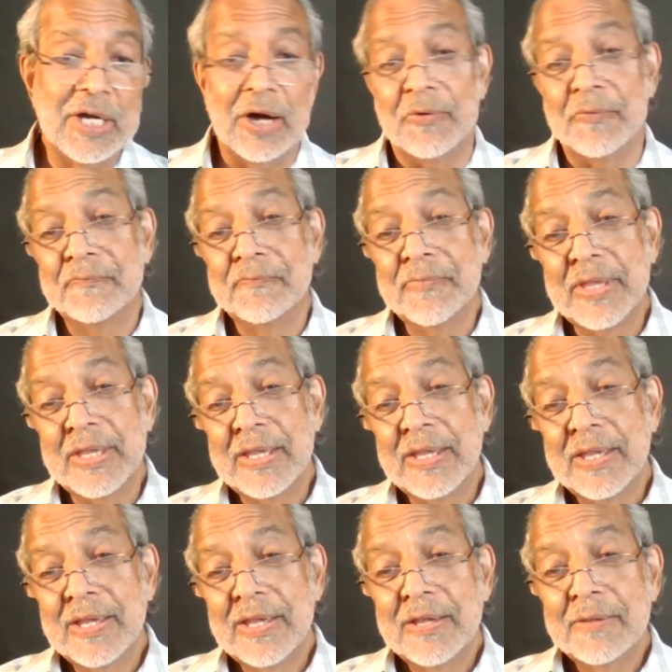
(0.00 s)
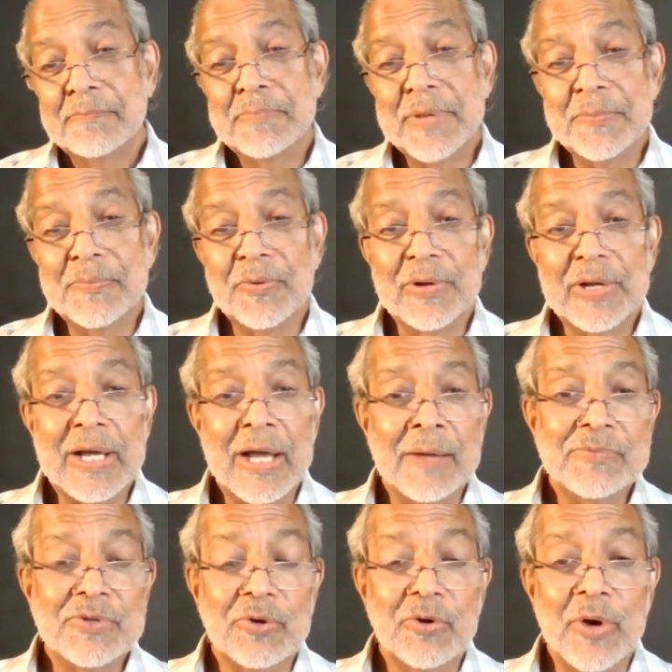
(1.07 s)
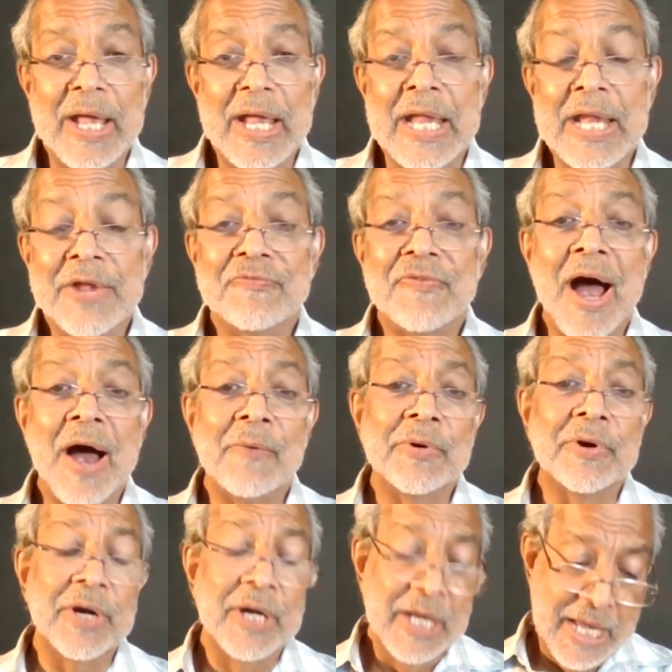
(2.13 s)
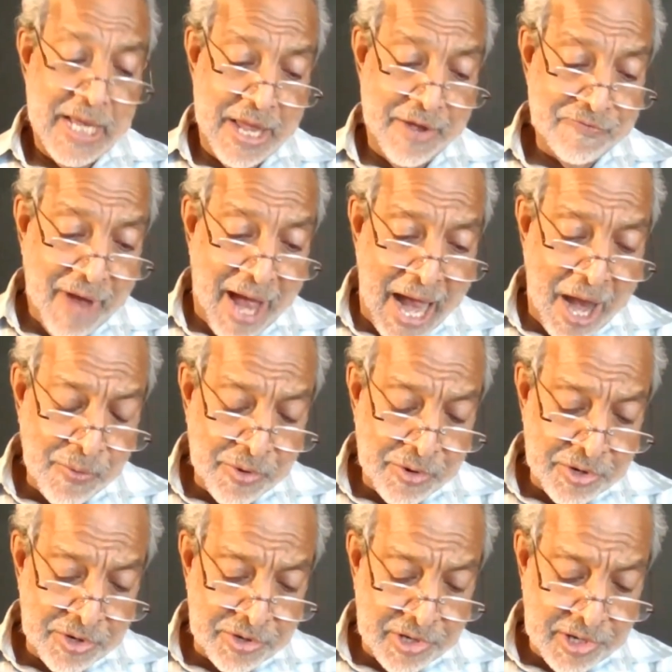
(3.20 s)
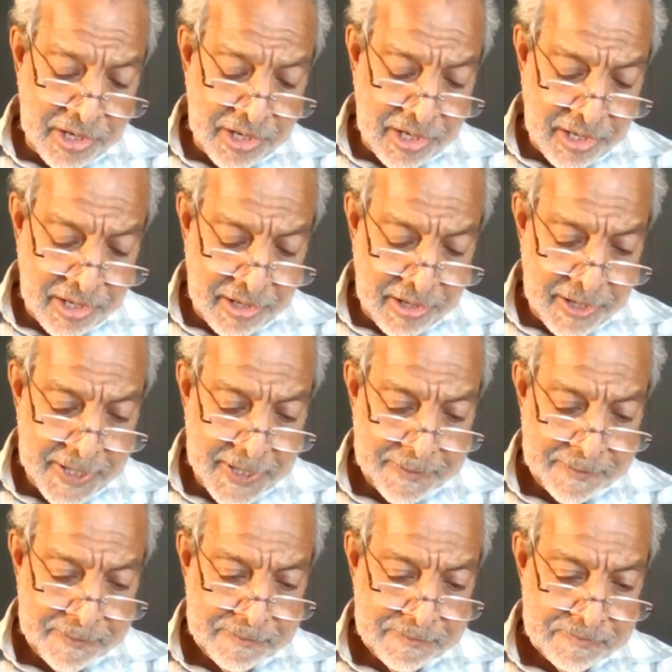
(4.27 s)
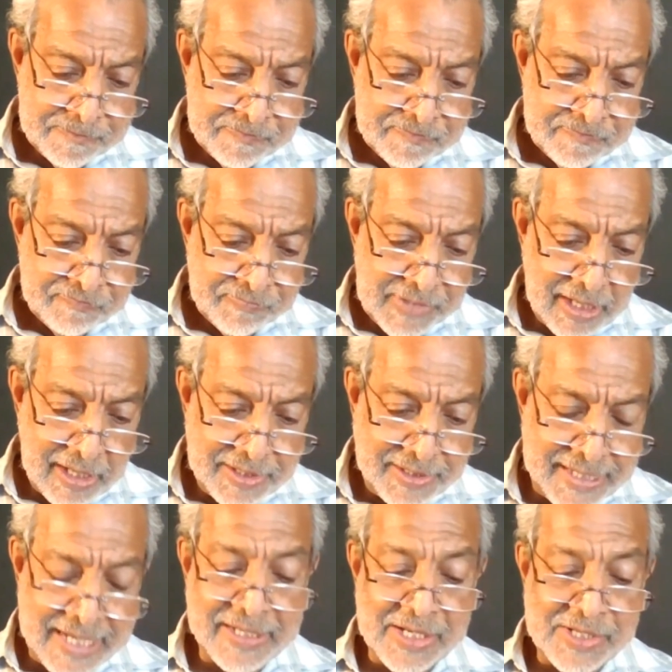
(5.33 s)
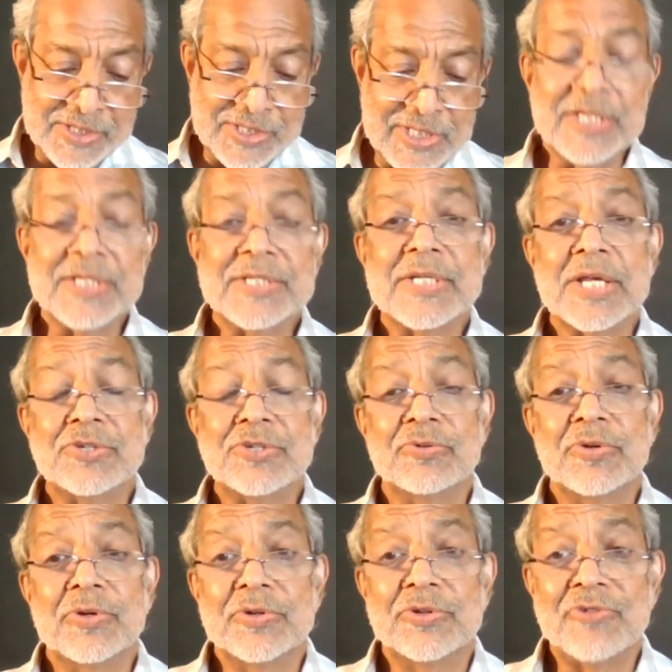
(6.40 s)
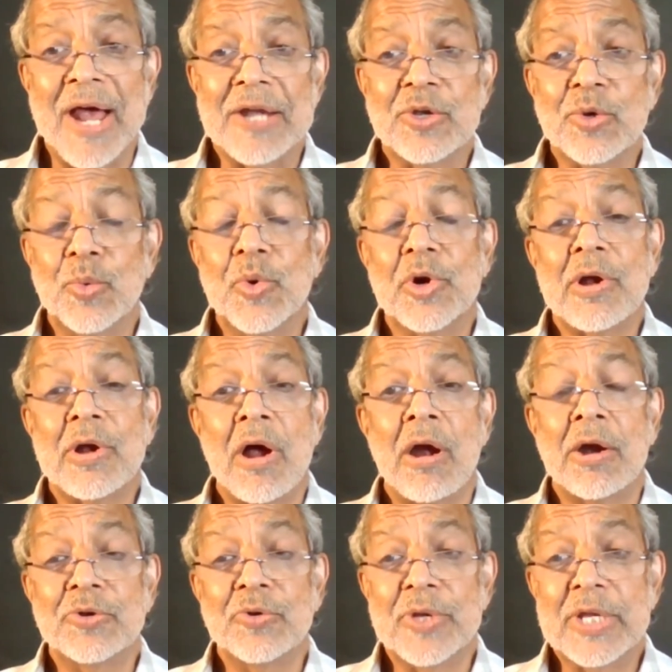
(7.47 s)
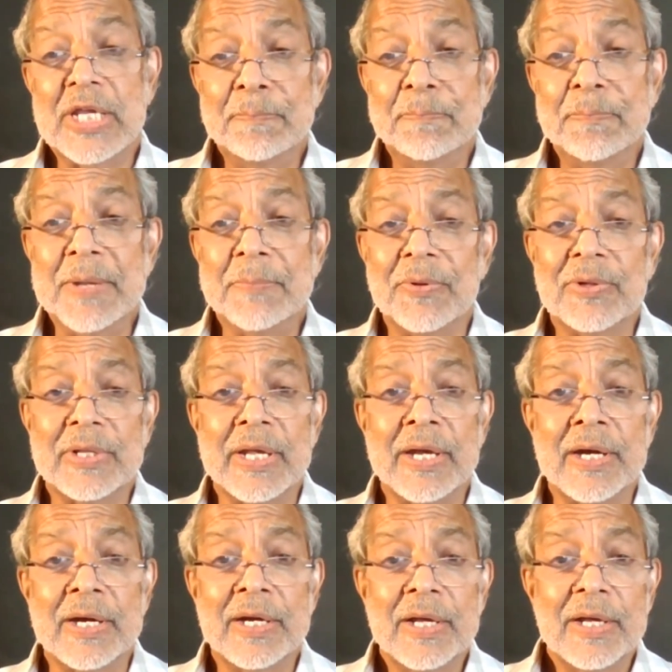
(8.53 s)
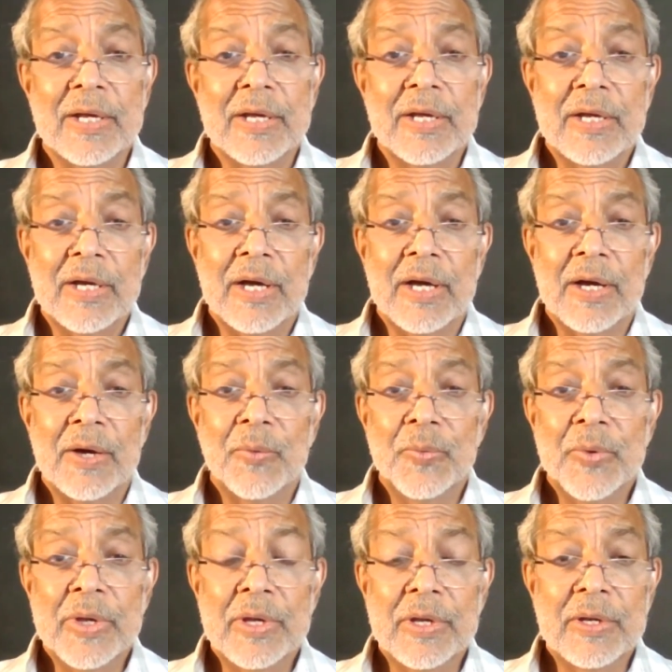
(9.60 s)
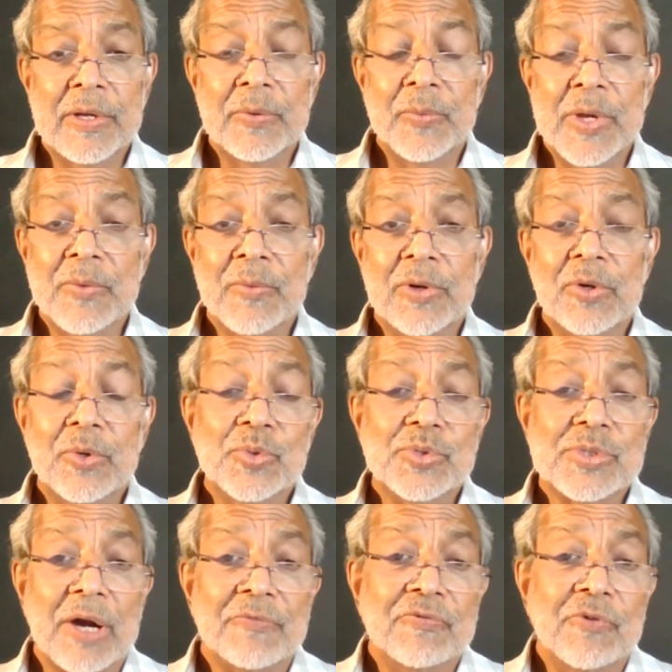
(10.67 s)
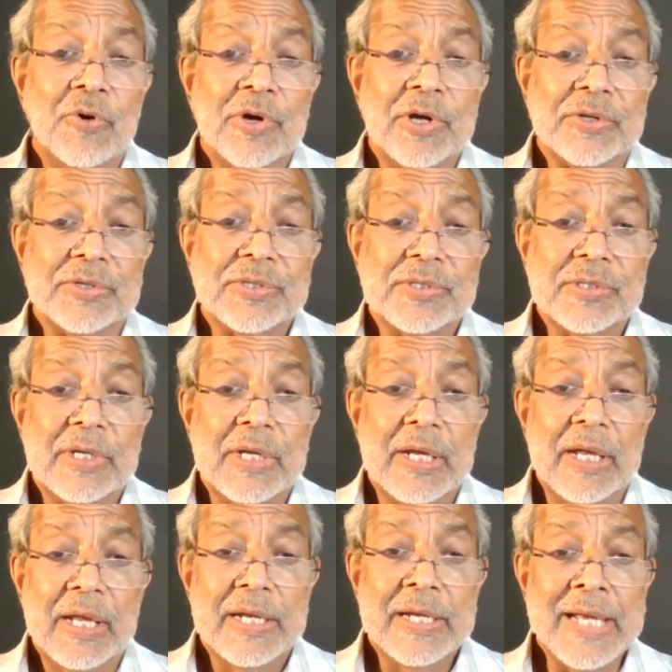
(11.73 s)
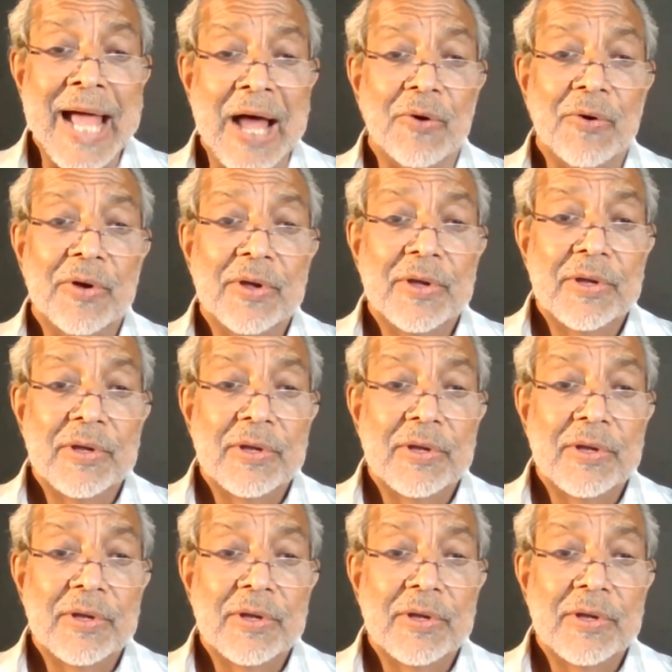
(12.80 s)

to go. People will come to go. And if our, if our uh, uh, tendency is just to try to work hard to keep people there, uh, we, we will lose our focus. Yeah. Now,